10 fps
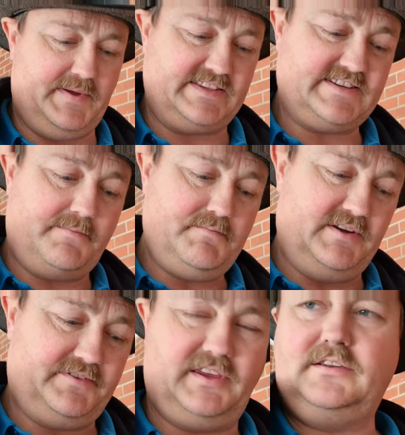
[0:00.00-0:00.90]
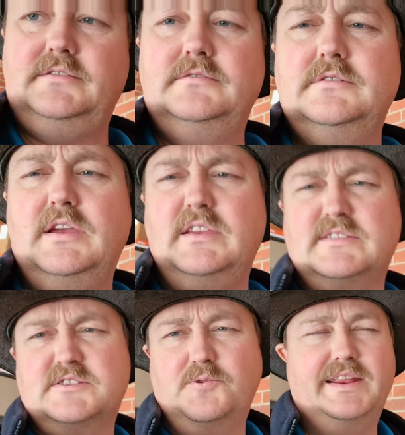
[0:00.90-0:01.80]
about 10 mil thick.
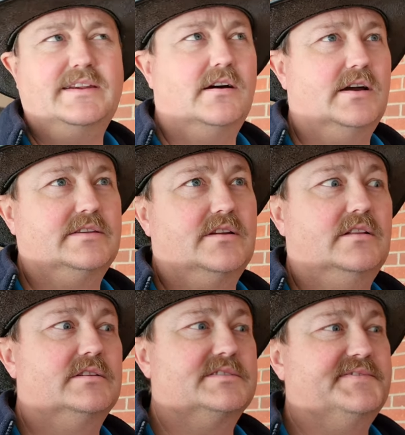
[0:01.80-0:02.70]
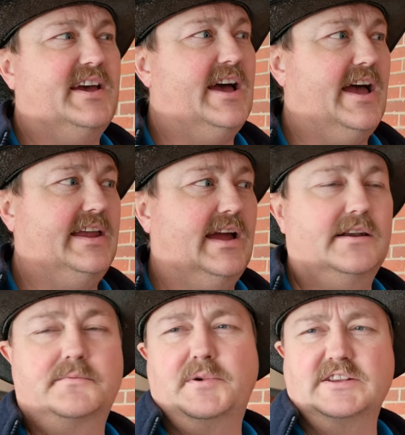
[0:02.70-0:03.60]
It's $29 for
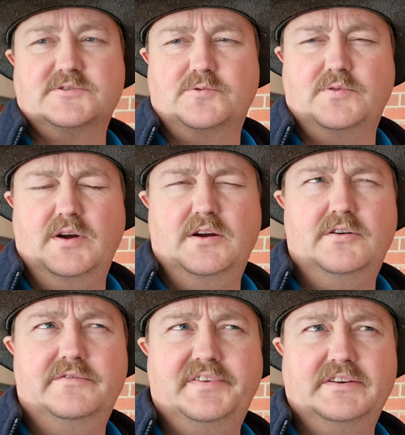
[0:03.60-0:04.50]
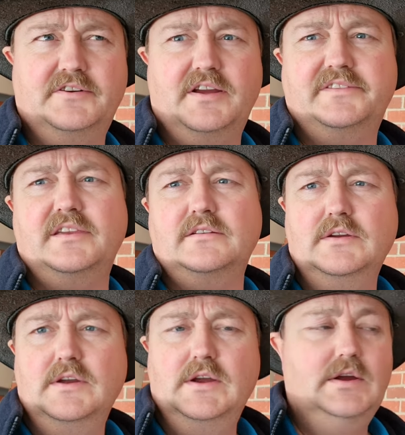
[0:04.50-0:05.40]
800 by 1200, I think.
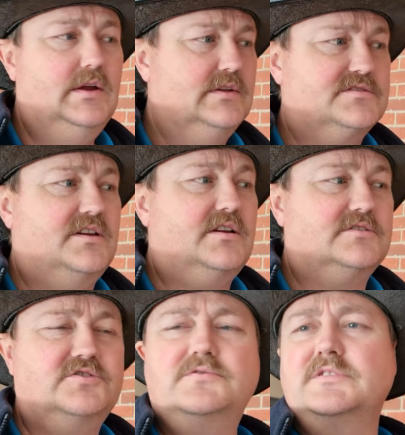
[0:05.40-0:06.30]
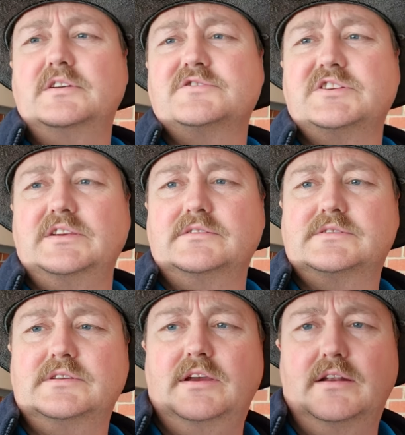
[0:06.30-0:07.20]
So I got two of those
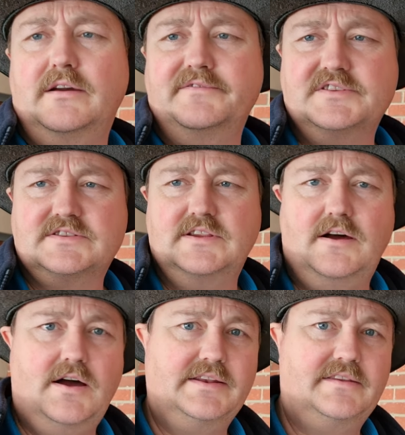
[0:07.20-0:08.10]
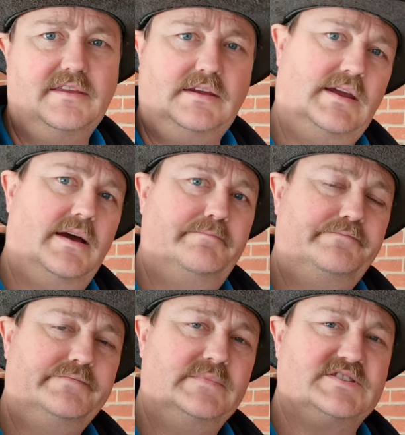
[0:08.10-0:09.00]
sheets and I've just lined the
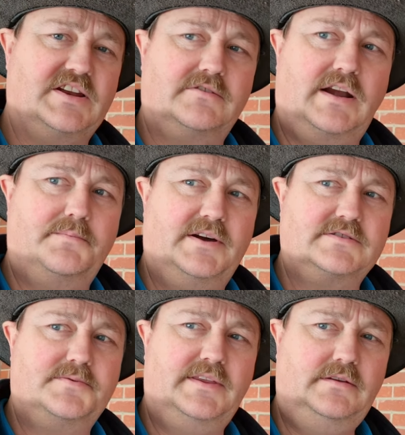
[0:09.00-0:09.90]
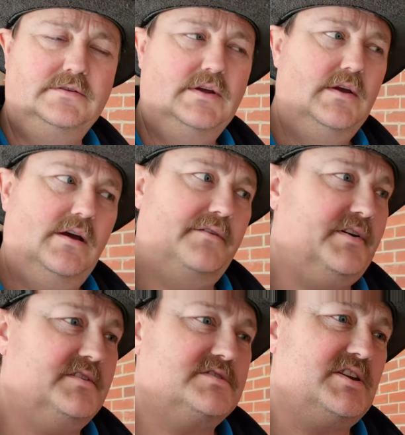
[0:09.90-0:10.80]
um, generator box with it. I've
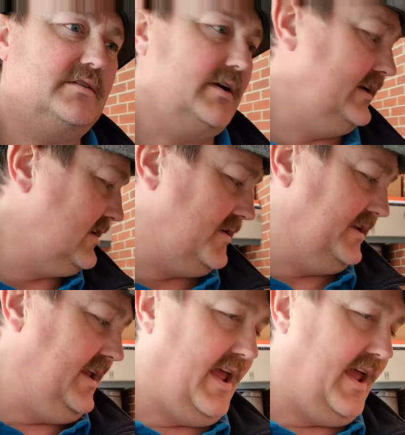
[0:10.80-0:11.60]
got the generator going